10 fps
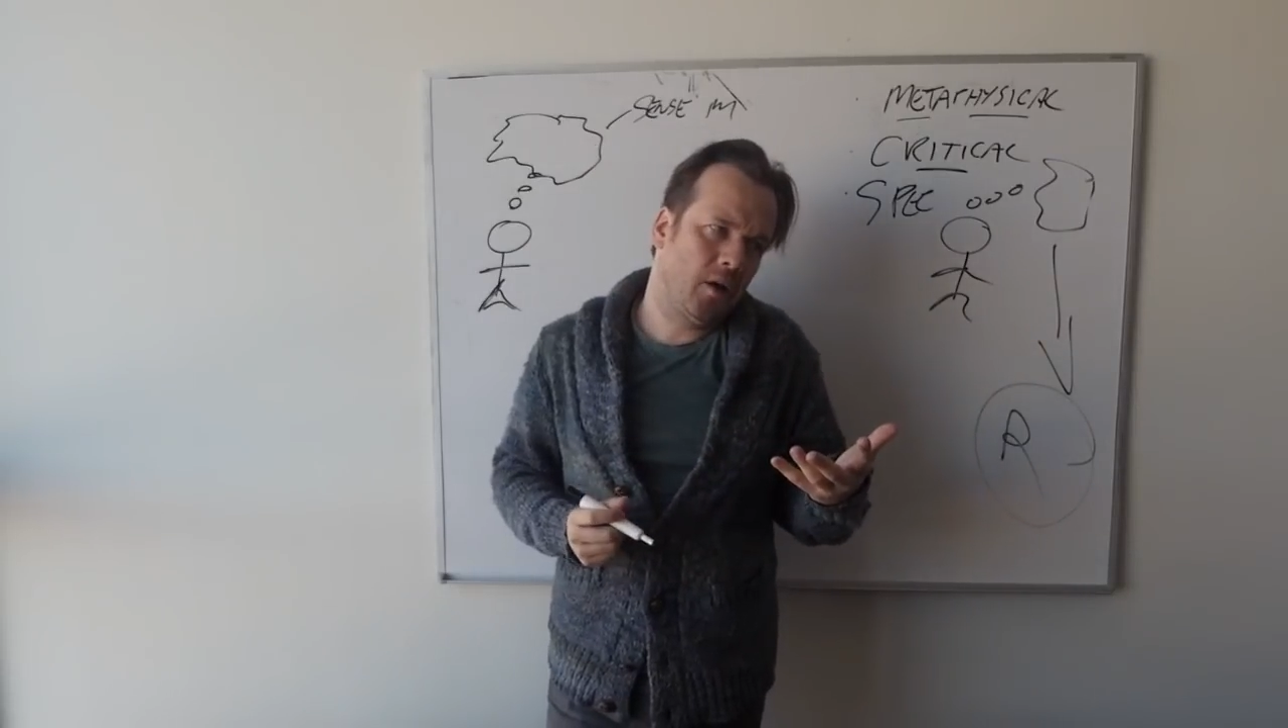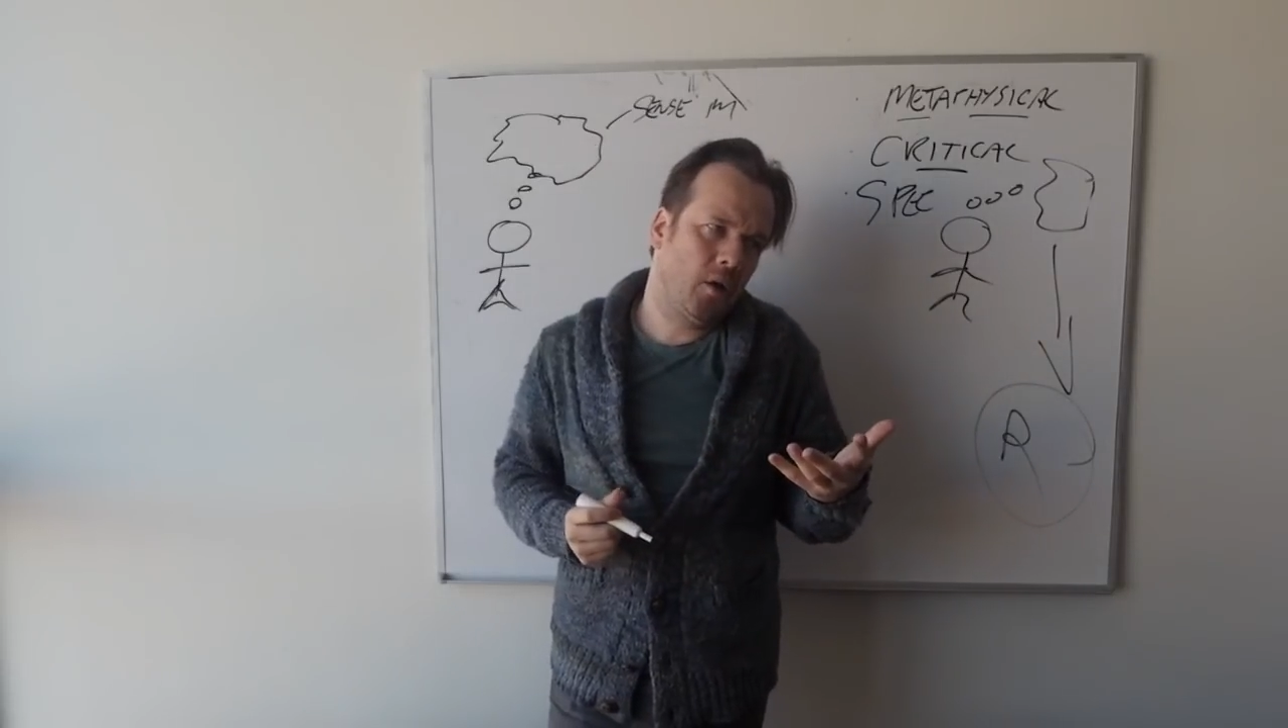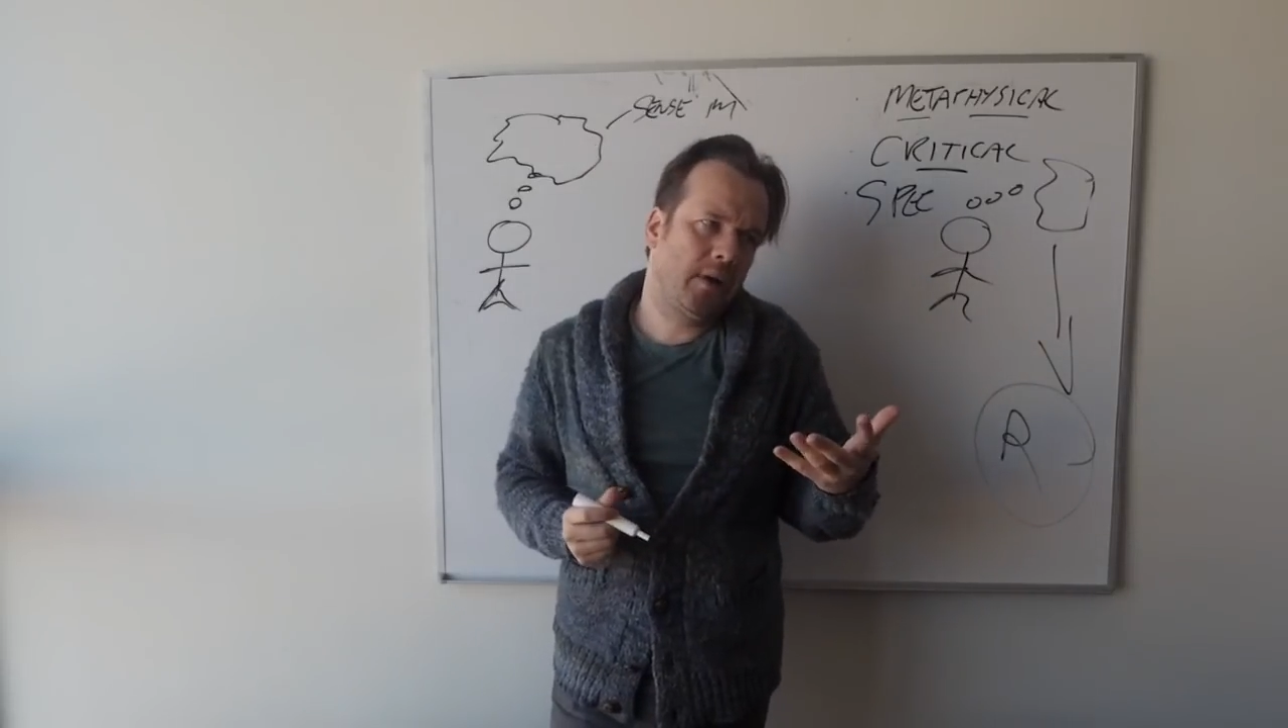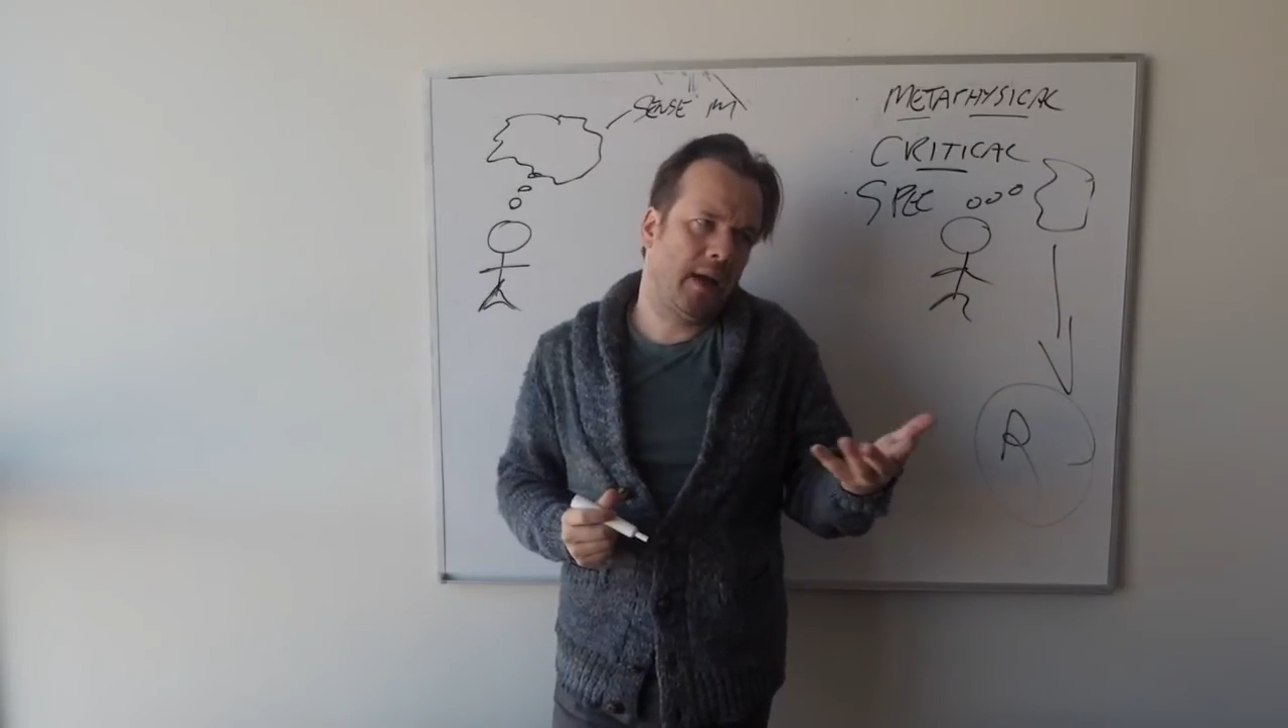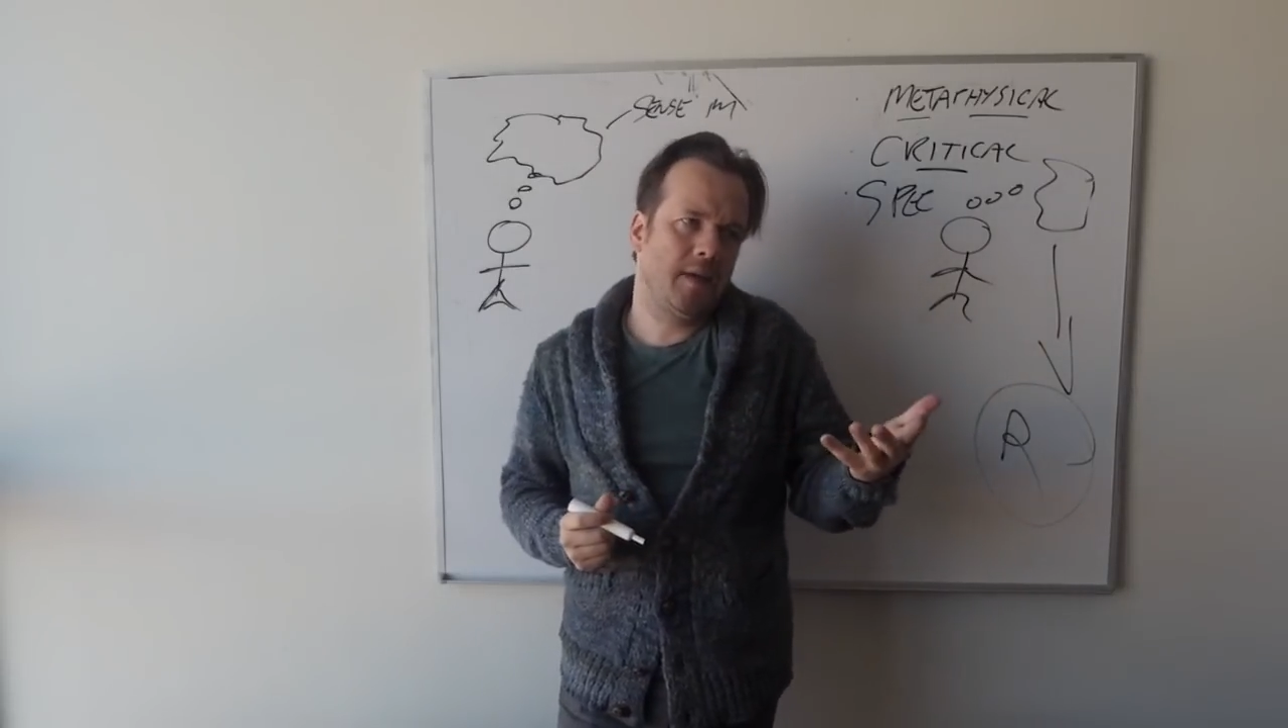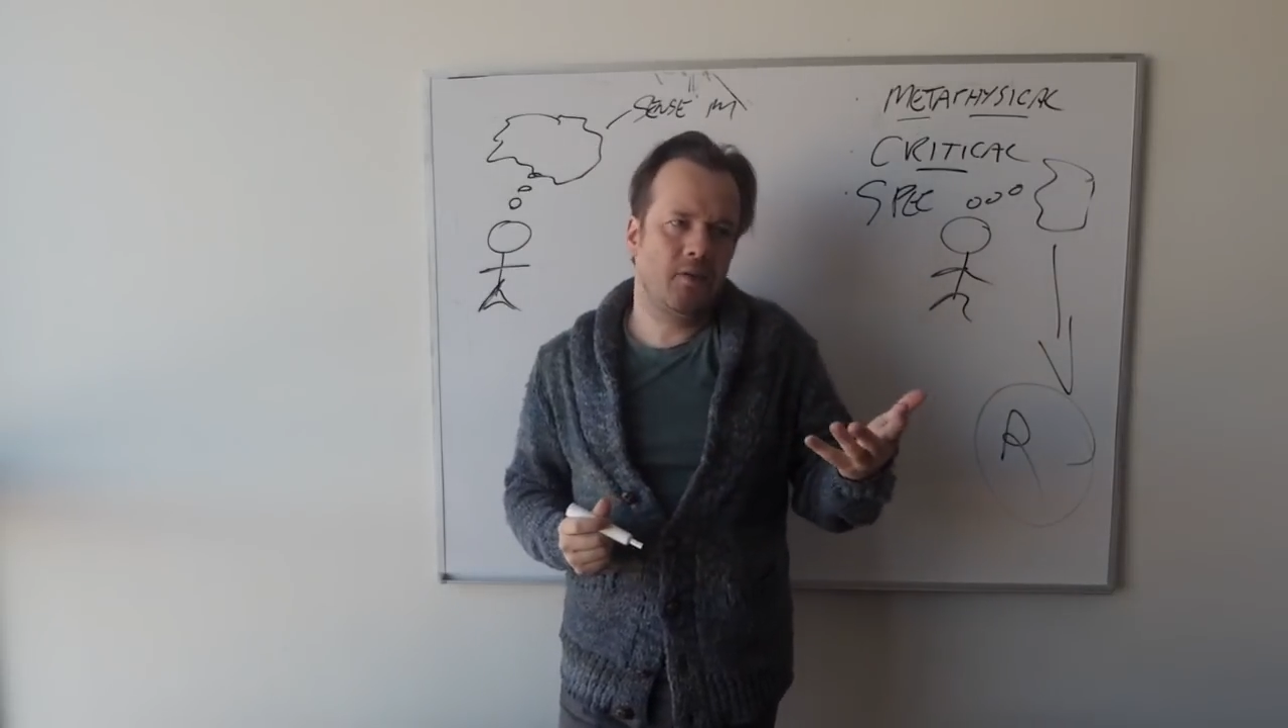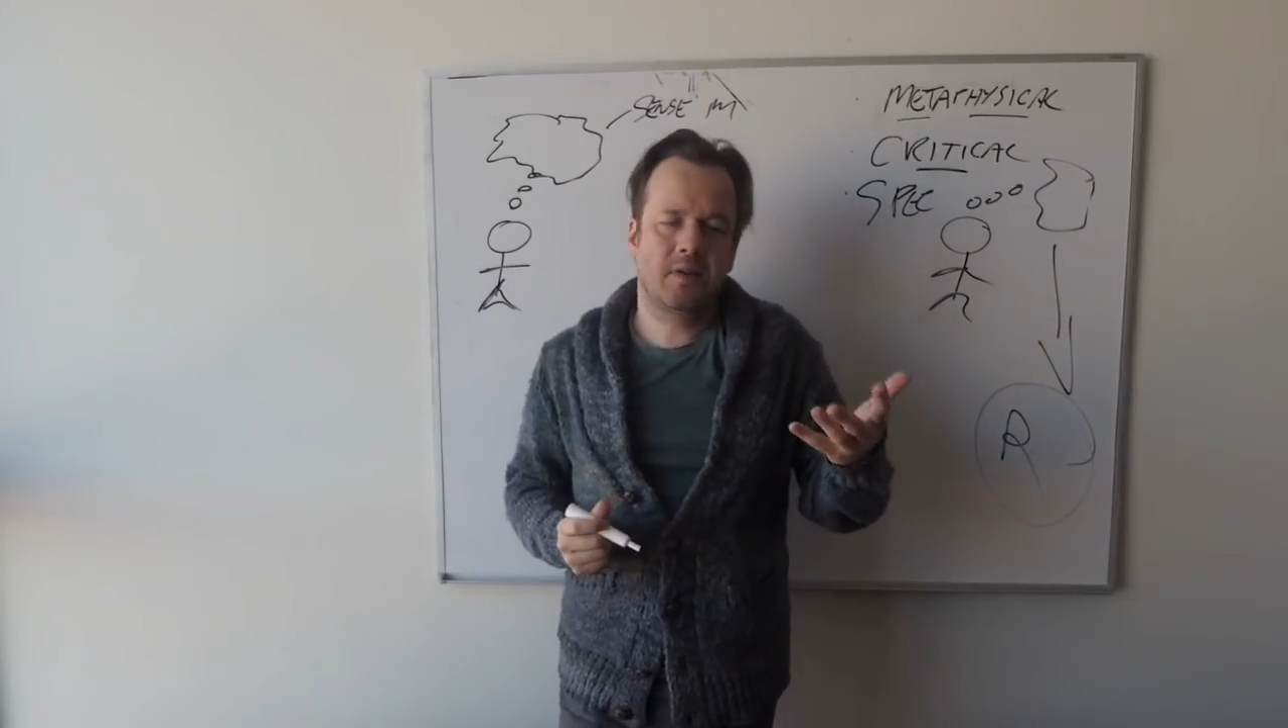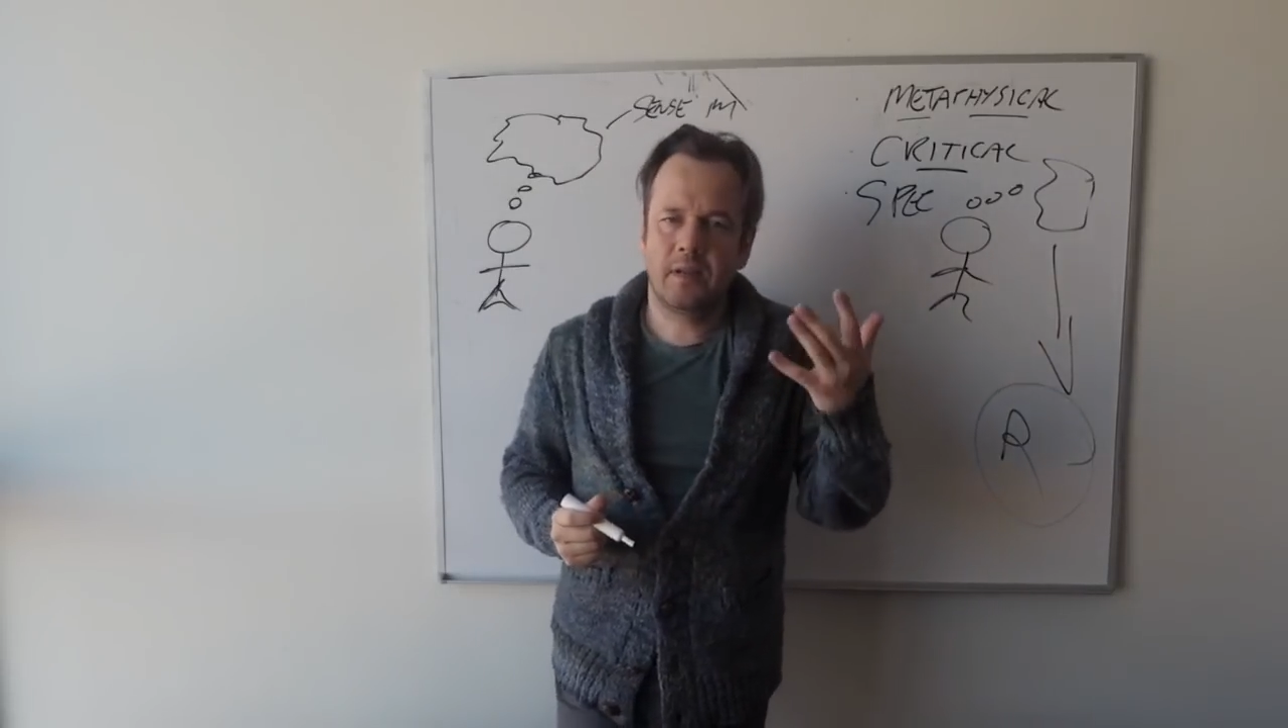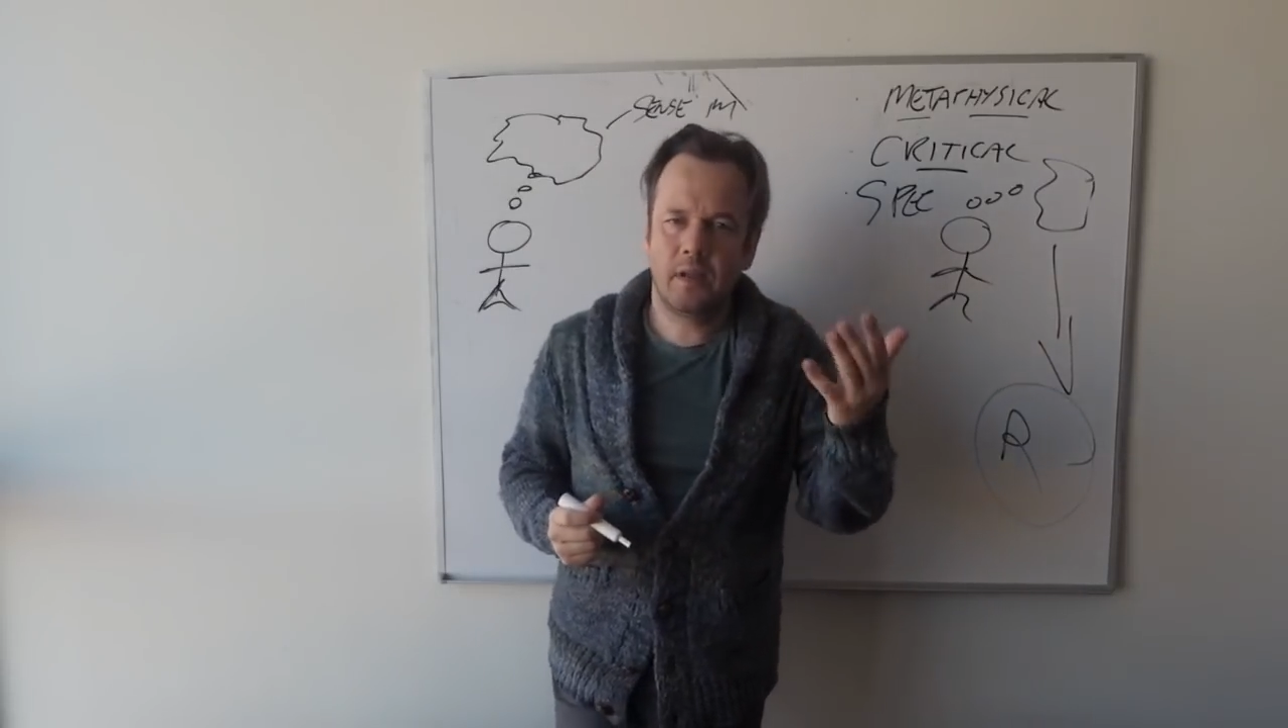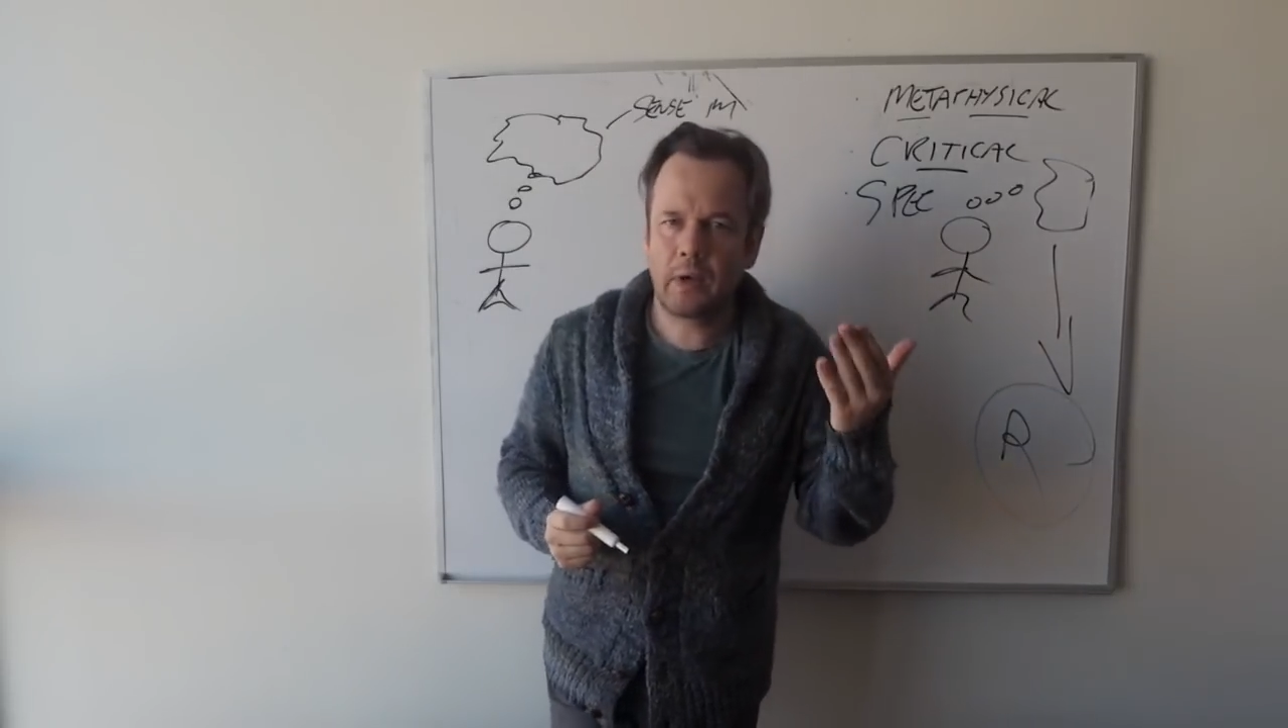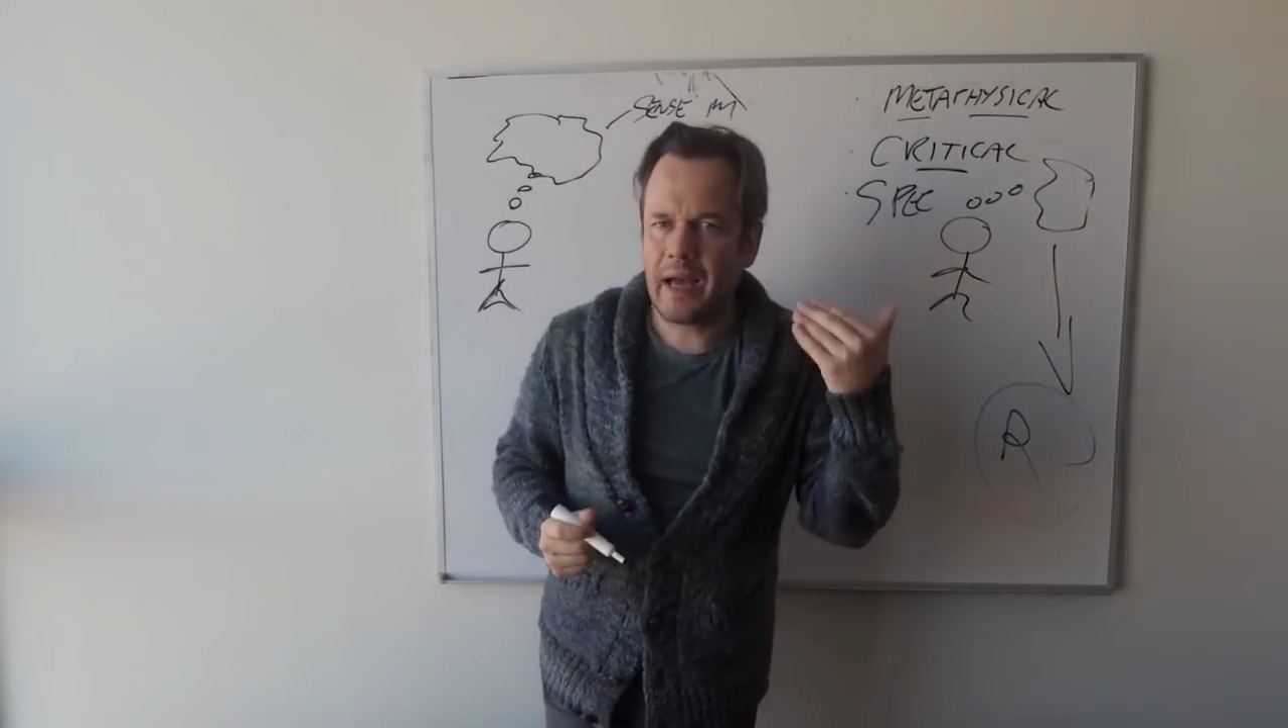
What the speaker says: okay, you still